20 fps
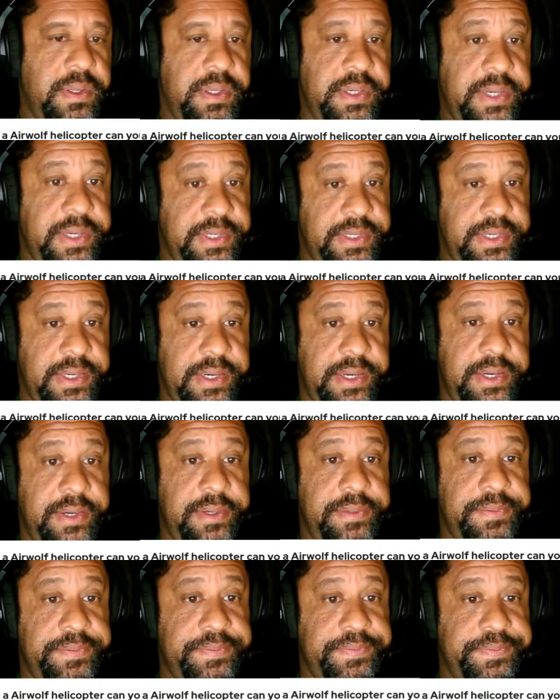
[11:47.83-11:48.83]
Yes, it
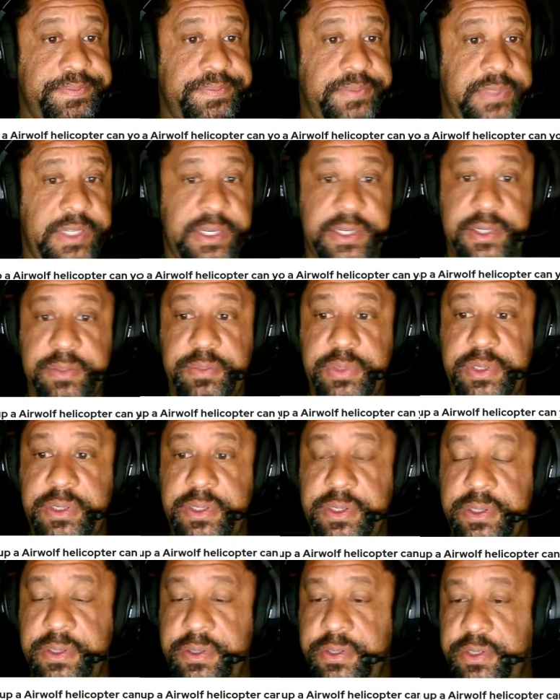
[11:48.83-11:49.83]
can. It can be
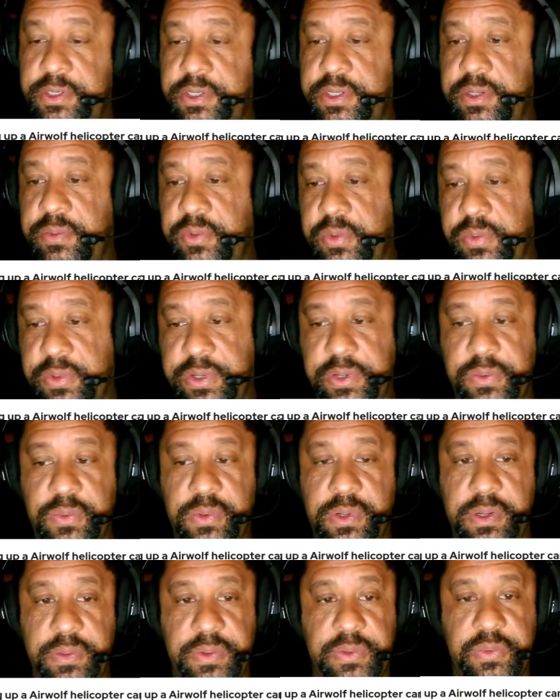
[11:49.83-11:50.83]
done. Just tell me where you
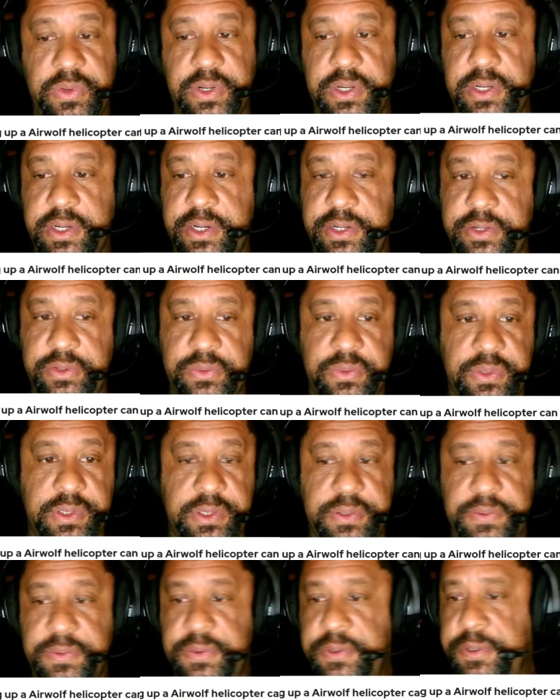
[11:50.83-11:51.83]
want them and what kind you
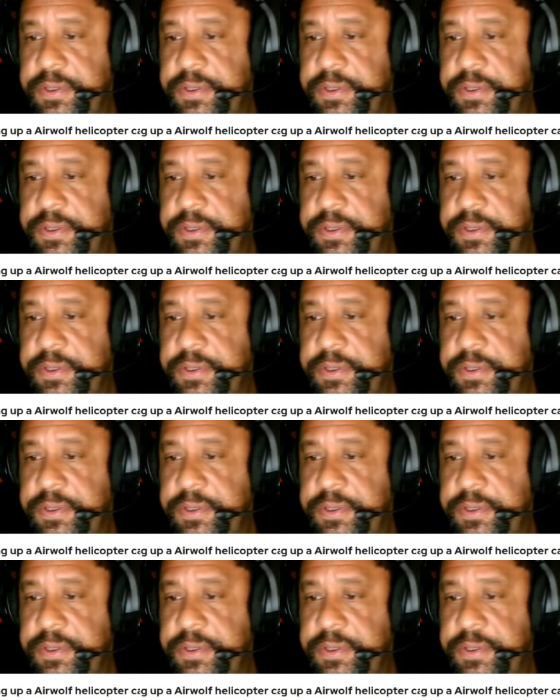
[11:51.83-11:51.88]
want.